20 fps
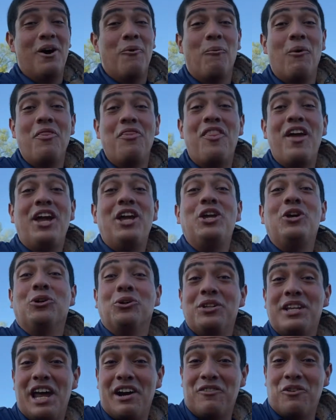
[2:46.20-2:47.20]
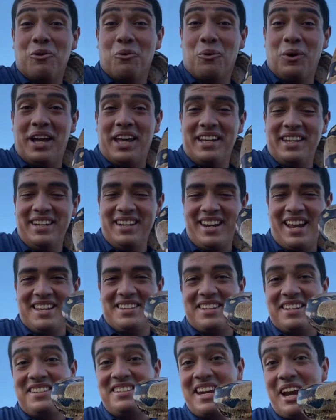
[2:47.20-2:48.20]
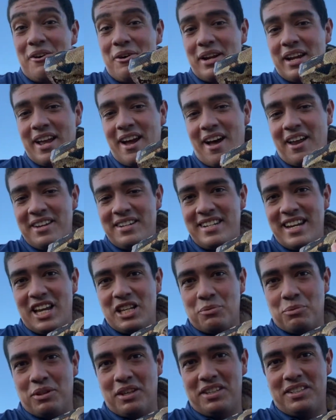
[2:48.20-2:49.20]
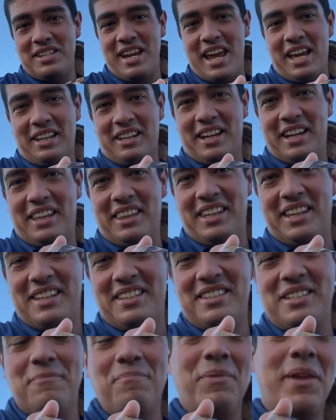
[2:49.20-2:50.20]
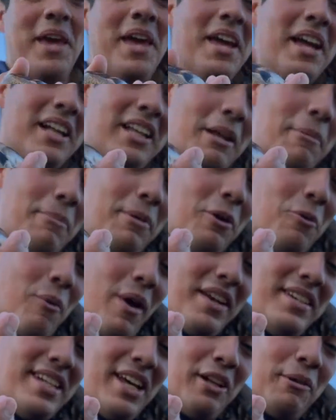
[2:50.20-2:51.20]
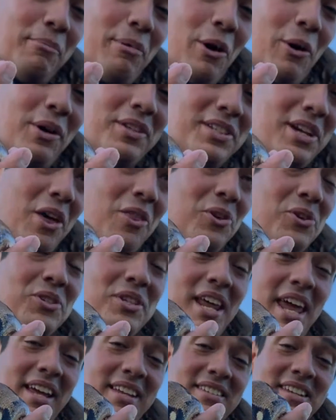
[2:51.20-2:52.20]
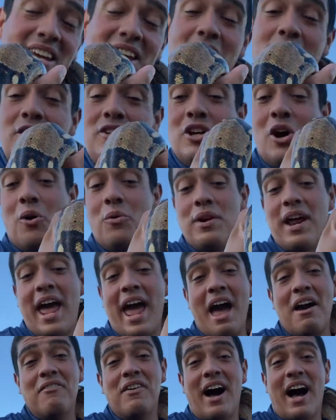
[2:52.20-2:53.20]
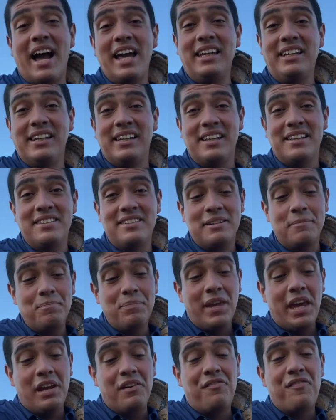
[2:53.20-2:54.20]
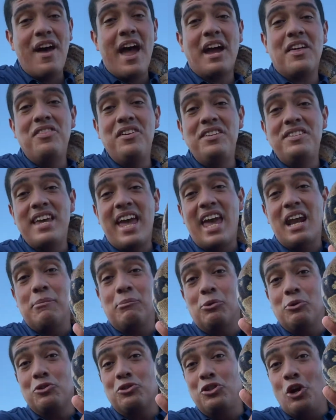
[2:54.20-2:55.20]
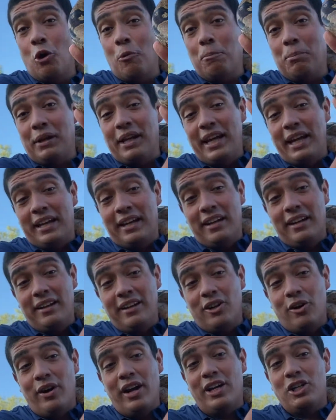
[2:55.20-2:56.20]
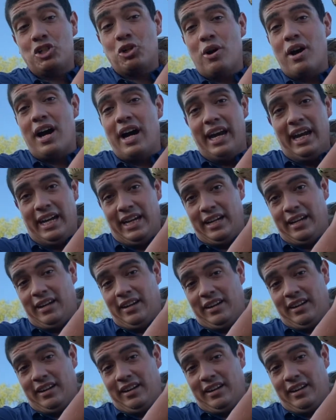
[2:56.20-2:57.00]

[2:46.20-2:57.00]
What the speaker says: Now, one thing you'll never win is a staring contest with a snake like this. Colombian red-tailed boas and other snakes don't have eyelids. In fact, these animals don't blink. Go ahead, try.